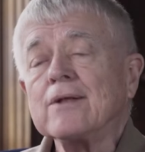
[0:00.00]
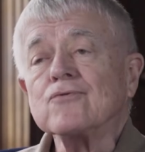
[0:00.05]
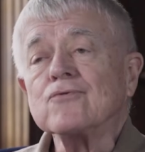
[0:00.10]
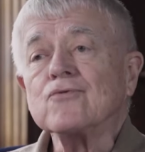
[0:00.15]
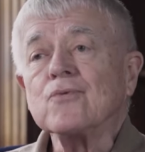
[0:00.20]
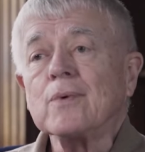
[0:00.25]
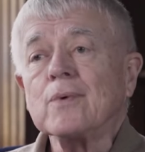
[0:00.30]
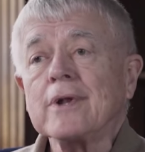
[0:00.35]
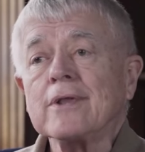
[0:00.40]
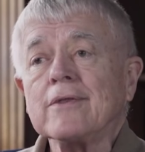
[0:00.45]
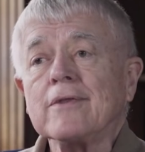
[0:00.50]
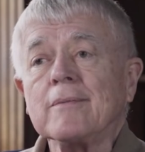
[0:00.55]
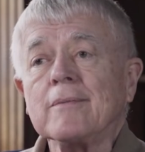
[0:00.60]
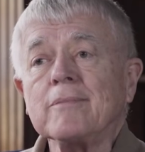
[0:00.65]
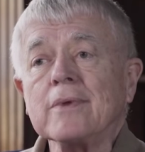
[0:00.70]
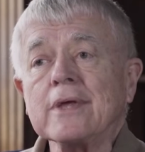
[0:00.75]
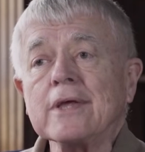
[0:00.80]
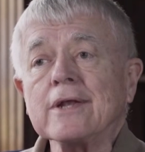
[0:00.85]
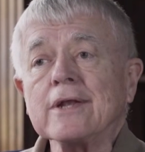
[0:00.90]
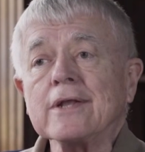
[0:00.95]
It was one of the
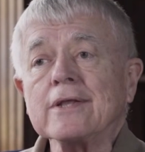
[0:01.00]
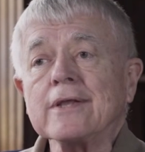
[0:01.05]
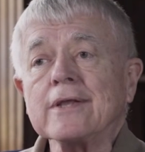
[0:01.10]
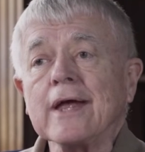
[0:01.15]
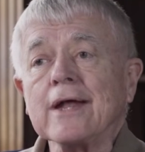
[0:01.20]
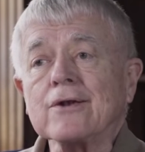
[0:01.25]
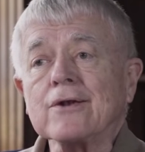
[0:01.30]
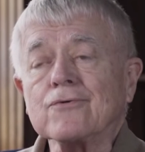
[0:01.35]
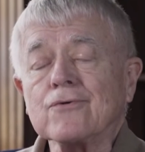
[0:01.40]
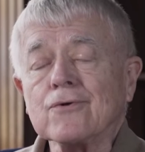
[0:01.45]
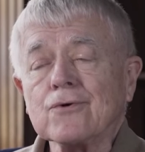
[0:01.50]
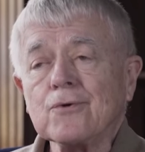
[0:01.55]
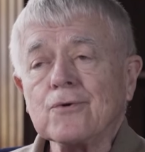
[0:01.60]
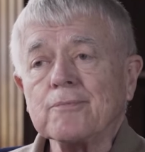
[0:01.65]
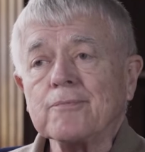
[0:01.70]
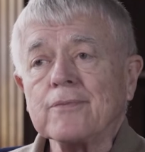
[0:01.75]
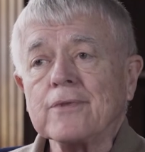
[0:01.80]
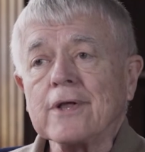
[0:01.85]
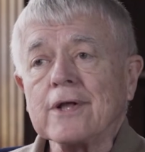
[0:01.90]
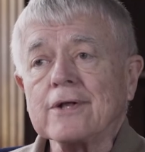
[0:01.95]
men in that
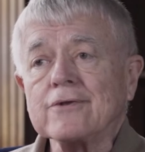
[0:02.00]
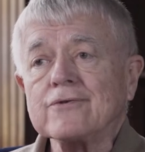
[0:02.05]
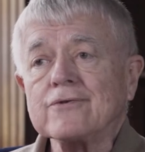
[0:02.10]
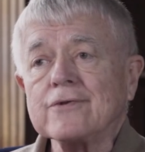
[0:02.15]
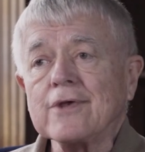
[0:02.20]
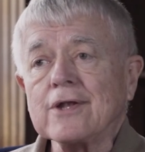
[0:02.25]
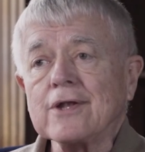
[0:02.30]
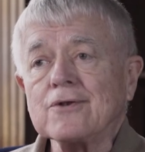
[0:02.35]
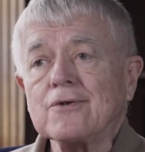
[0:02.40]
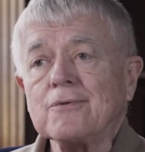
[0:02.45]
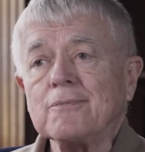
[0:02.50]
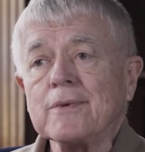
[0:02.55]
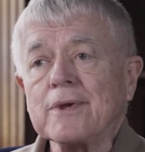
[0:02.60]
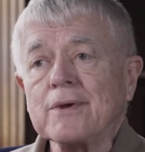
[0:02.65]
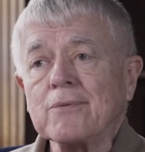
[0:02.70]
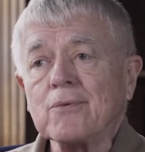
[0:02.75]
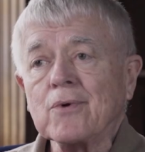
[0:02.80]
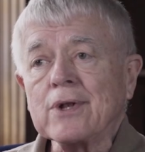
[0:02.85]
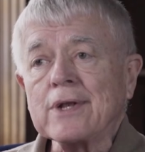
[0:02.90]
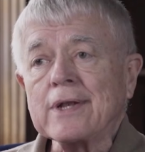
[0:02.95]
group that said to
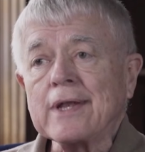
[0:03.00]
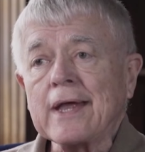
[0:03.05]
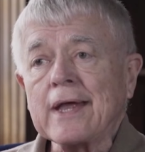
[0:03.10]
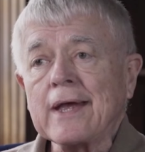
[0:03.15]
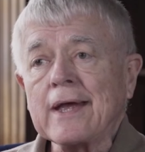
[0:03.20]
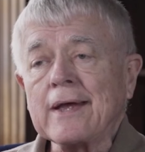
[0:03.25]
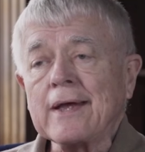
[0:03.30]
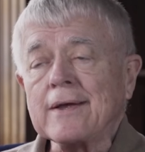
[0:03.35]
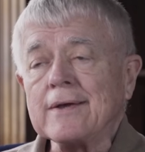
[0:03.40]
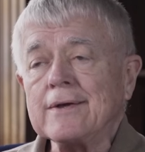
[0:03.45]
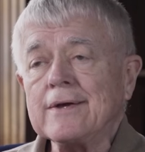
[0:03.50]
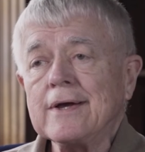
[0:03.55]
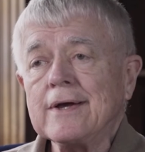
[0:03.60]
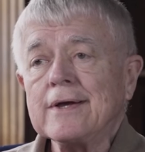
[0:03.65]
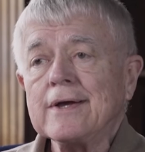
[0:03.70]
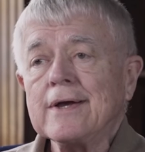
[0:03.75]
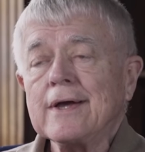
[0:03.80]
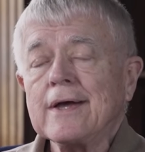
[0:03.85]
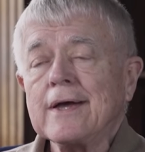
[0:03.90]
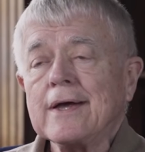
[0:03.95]
me one day,
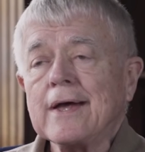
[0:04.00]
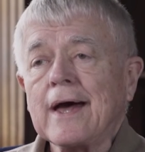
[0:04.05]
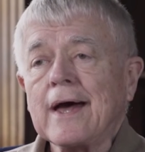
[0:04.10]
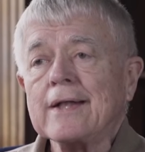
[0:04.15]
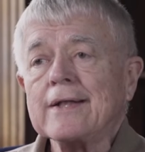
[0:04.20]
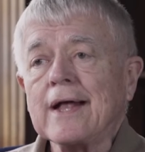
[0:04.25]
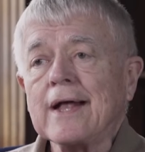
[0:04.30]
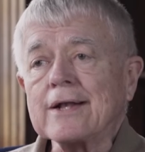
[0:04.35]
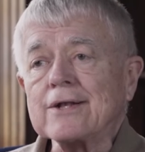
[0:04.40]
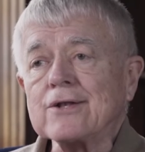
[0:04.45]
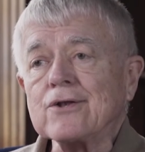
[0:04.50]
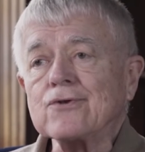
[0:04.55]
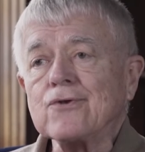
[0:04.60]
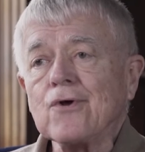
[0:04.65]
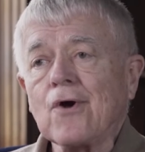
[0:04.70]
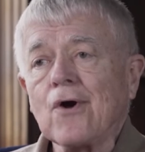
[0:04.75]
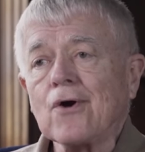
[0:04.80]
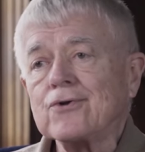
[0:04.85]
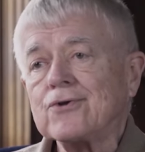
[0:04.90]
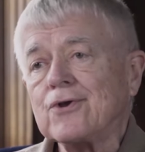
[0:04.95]
"I'd like to
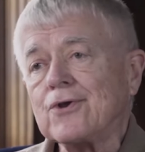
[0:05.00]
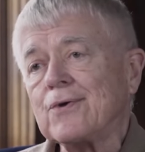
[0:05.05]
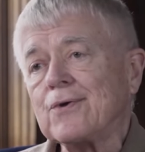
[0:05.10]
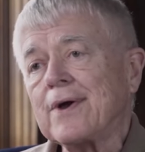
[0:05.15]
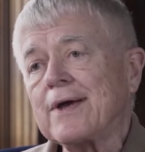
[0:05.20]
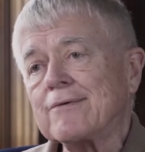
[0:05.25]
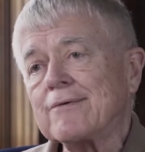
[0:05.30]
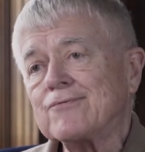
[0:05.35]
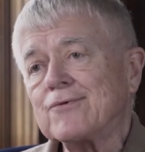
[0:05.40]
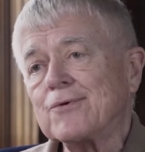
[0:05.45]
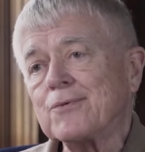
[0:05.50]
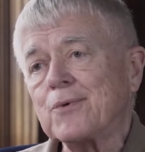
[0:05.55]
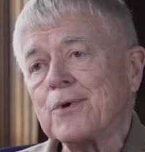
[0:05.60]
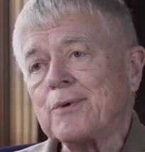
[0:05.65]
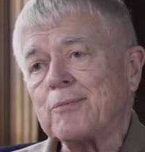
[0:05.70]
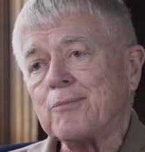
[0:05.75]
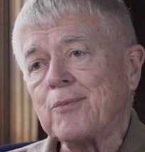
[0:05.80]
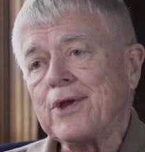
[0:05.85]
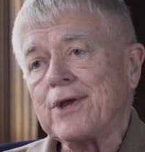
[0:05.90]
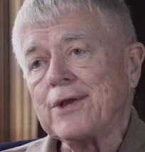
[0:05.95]
talk to you after
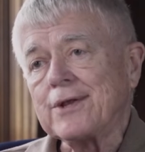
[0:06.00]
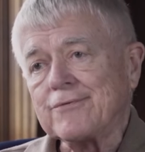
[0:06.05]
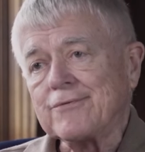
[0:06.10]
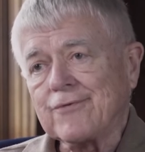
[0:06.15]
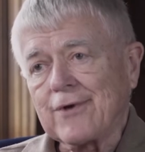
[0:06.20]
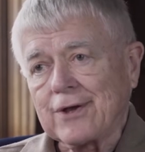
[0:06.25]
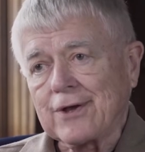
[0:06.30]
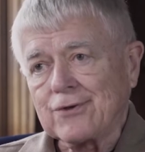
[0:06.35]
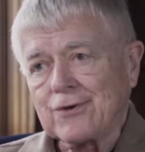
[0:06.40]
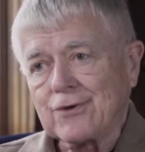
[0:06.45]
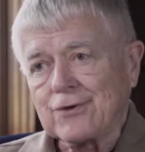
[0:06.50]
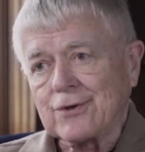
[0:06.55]
we meet, if I